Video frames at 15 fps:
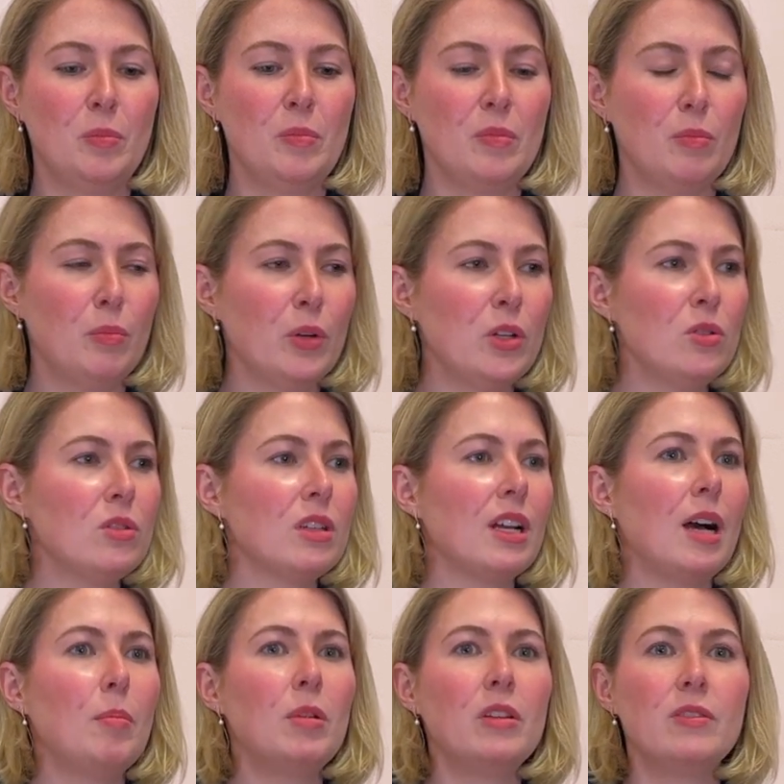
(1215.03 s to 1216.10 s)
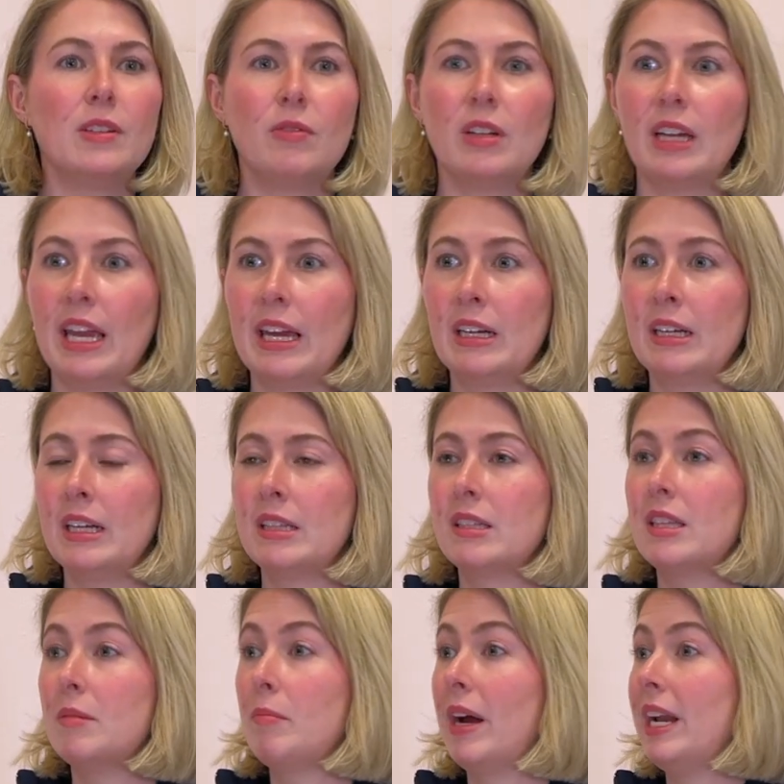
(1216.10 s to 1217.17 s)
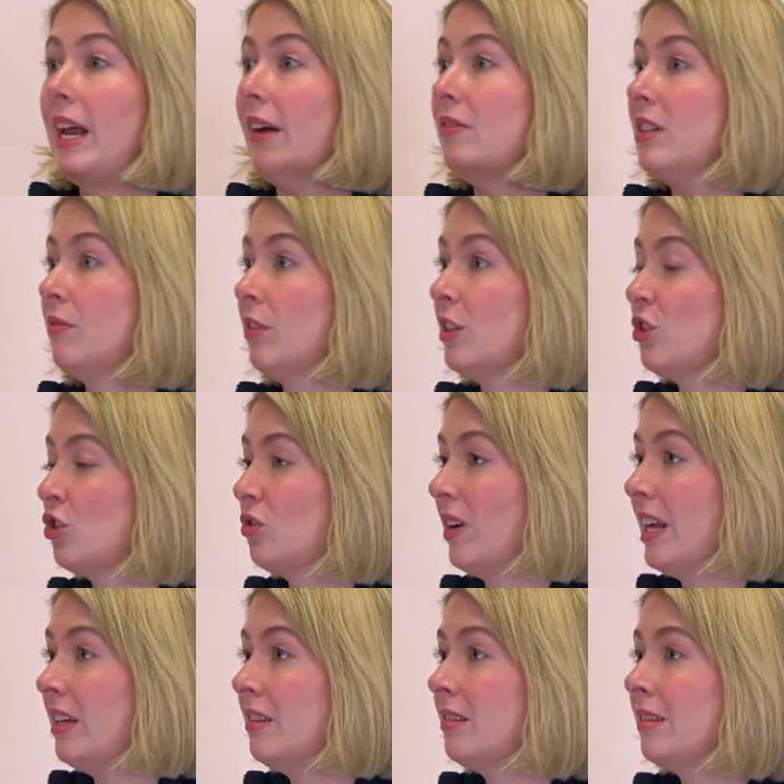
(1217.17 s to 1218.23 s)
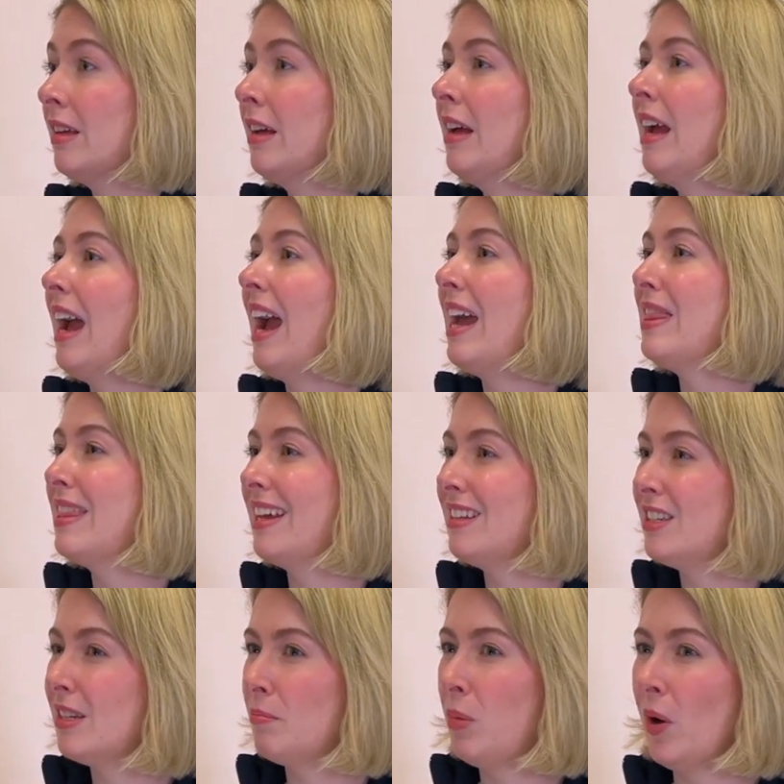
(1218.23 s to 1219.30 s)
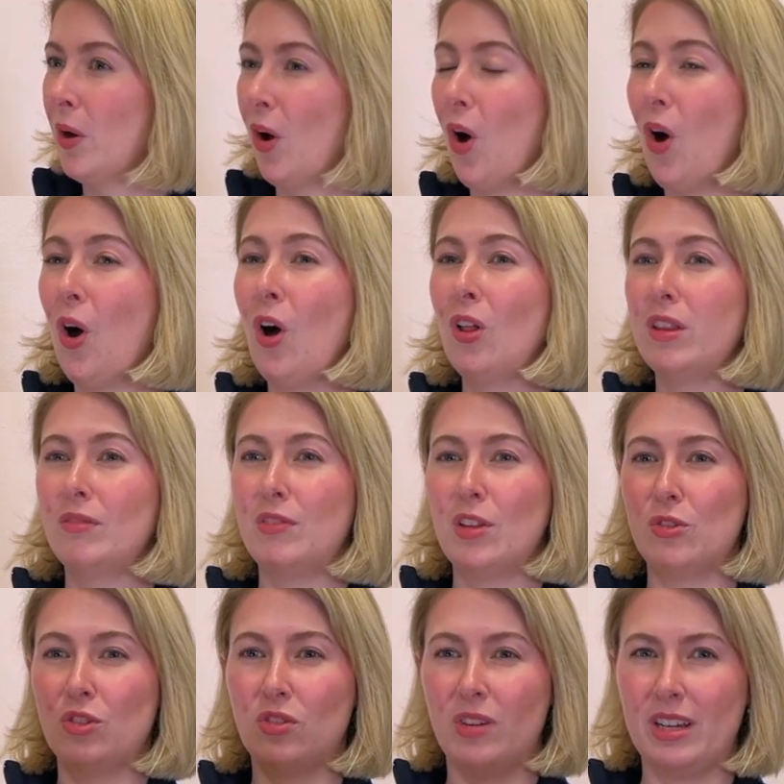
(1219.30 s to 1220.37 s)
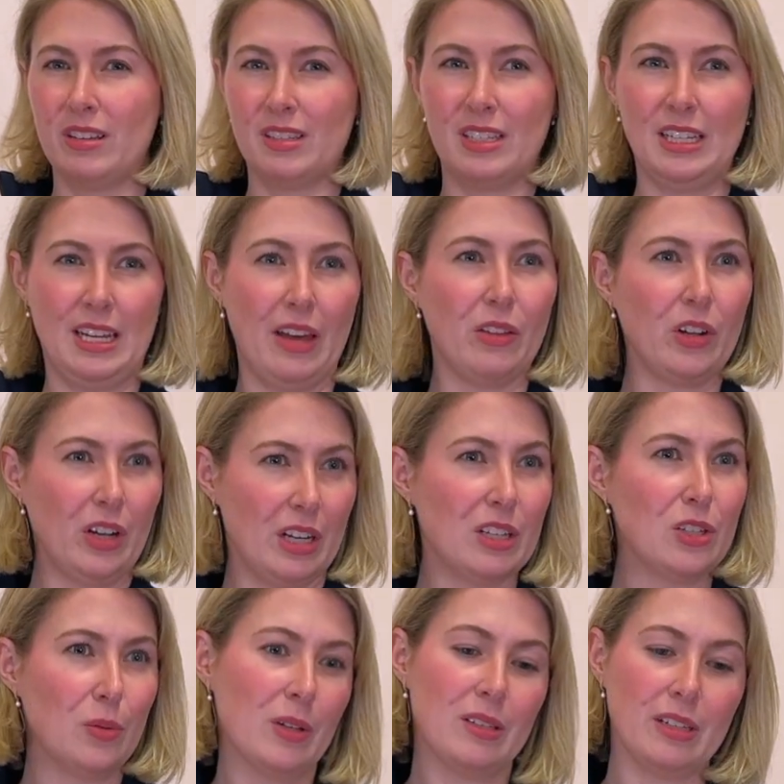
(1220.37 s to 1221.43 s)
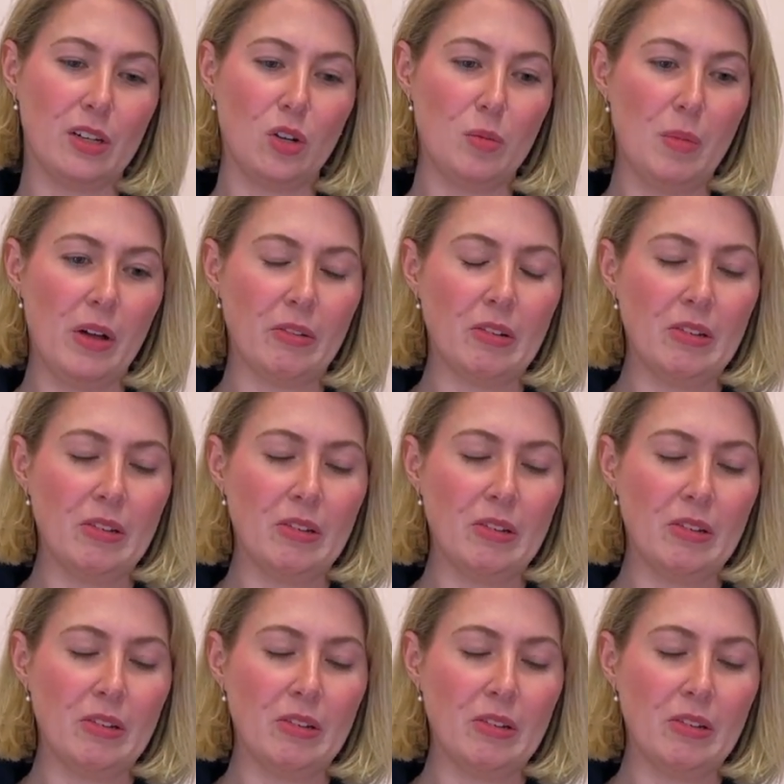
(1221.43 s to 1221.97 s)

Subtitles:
produce a couple of different candidates that might have different strengths, and then to put all of those strengths together into a single model.